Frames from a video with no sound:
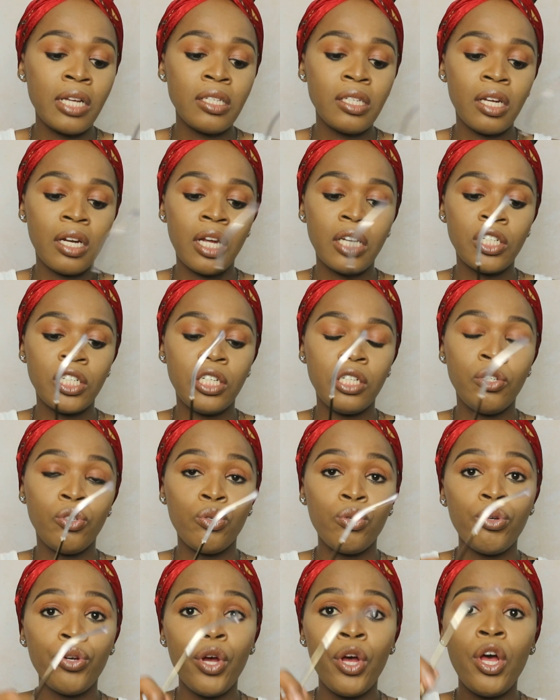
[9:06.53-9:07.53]
guys can
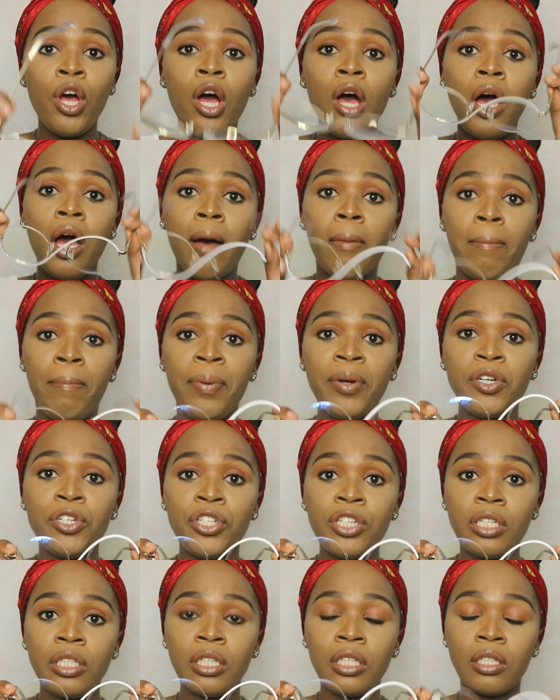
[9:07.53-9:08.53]
actually
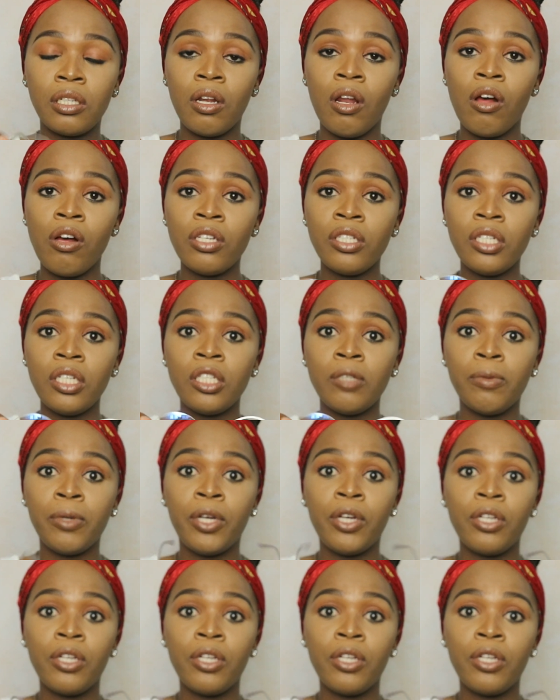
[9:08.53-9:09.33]
purchase these glasses,